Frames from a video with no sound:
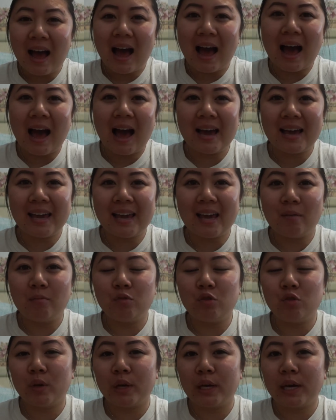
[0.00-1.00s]
I am
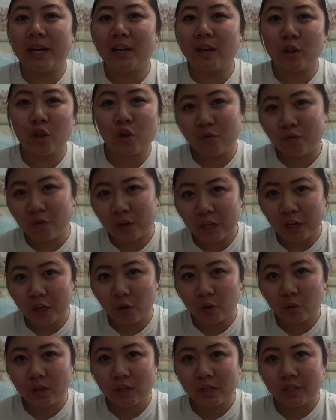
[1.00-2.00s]
doing another
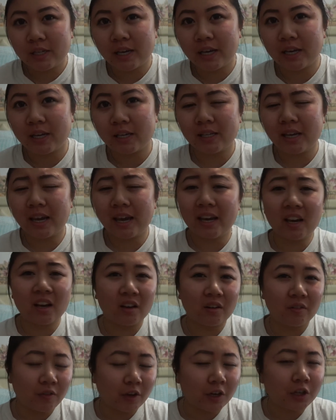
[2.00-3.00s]
video. This is a
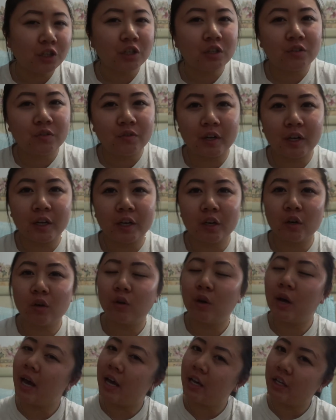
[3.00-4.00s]
confessions
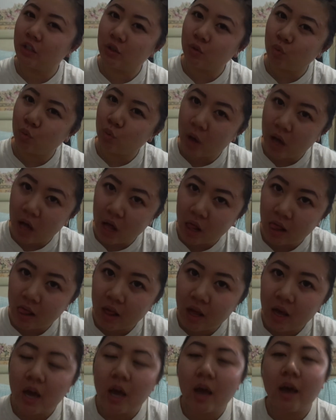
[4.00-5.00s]
video as
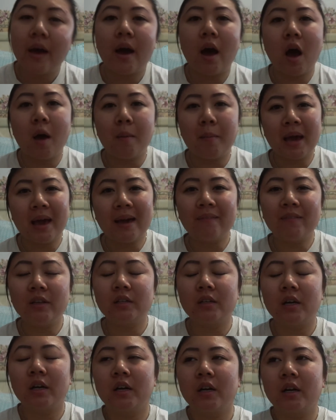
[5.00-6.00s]
well. I haven't
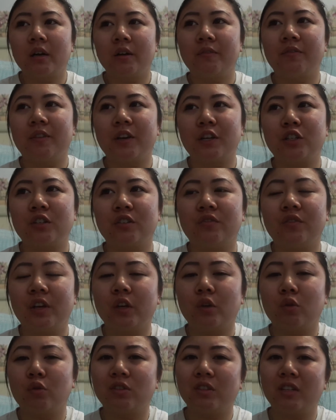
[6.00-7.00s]
done a confessions
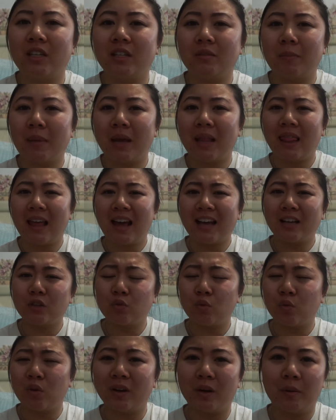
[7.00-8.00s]
video since my last
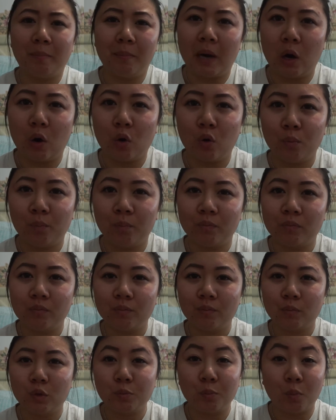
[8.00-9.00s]
one about
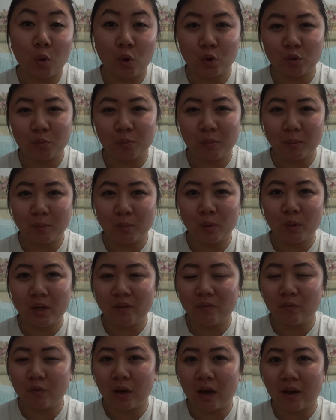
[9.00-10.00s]
spoiled people,
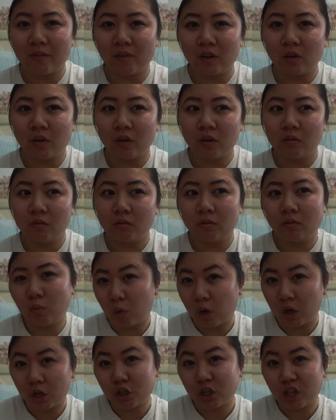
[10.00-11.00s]
if you haven't
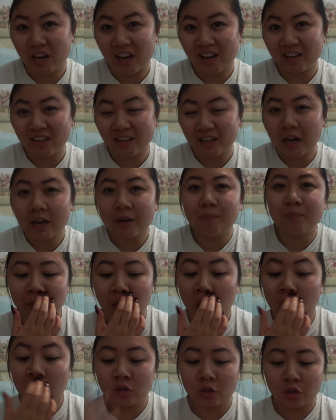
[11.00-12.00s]
watched that yet.
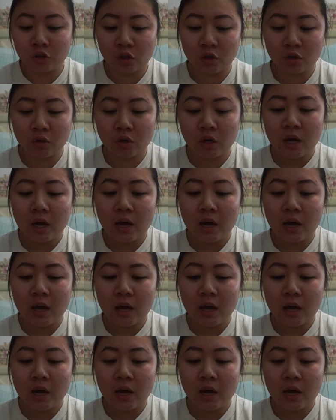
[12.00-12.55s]
Also,